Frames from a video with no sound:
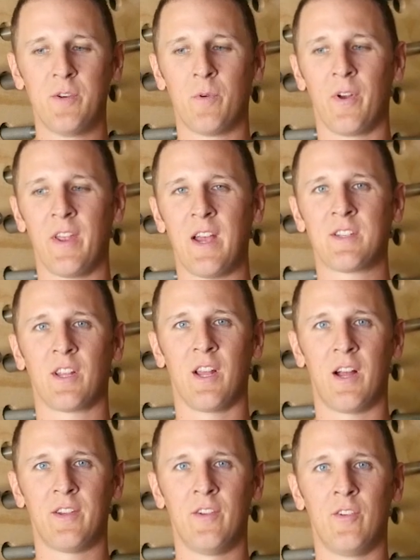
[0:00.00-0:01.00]
really has a
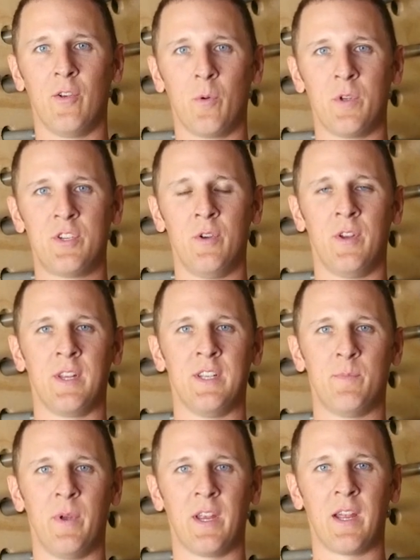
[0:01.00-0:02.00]
lot to do with shooting
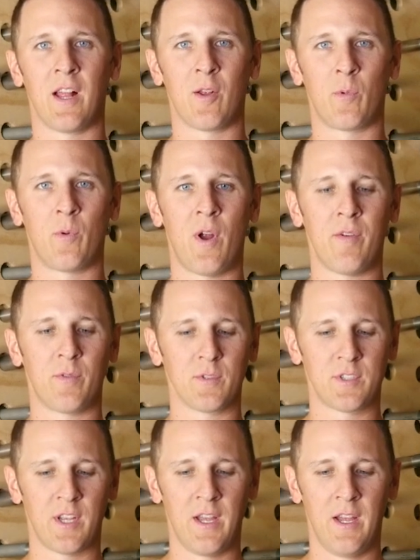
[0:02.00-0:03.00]
these big caliber
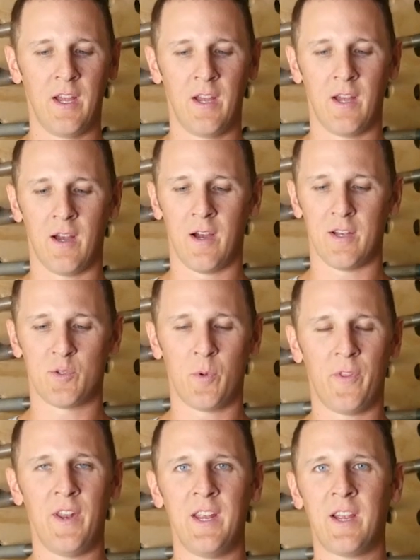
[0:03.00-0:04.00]
rifles. As
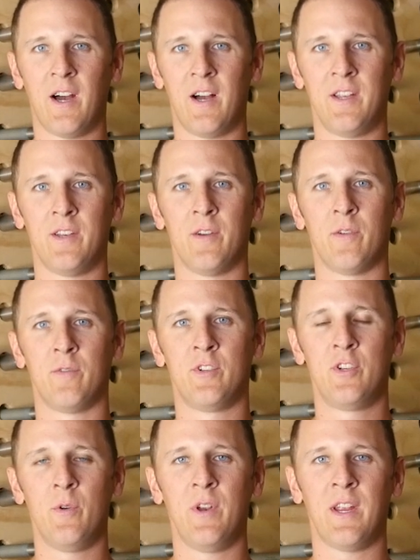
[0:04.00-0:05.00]
with any kind of
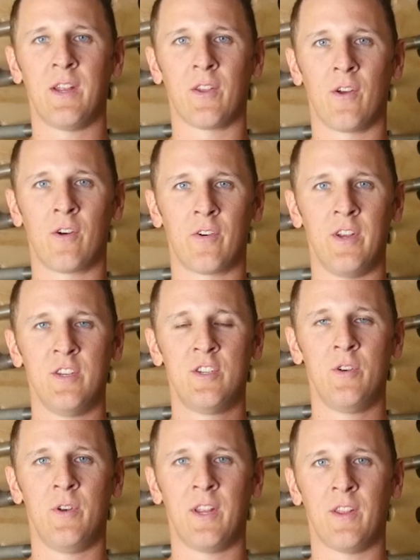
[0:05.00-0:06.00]
shooting and long range
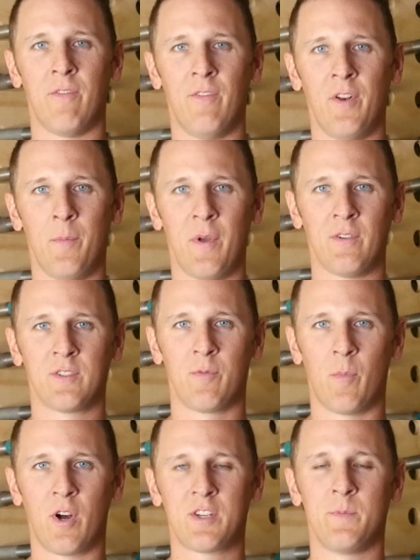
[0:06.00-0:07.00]
shooting, the fundamentals
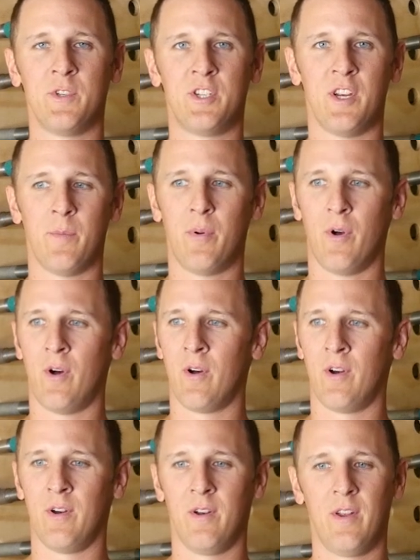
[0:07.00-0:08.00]
of marksmanship
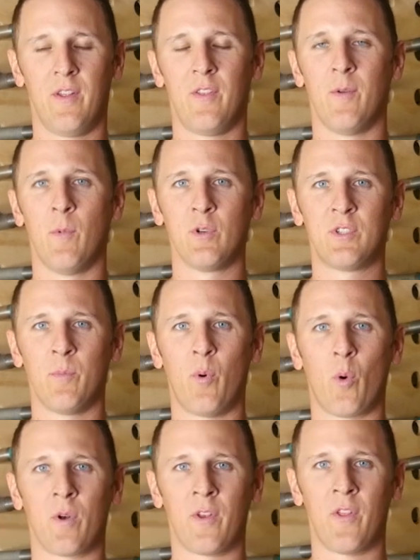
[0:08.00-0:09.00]
are the most
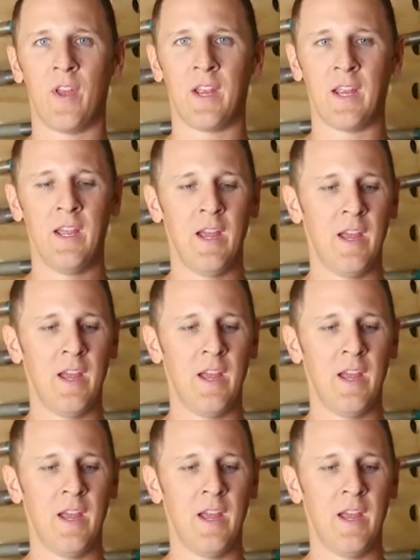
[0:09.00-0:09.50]
important thing,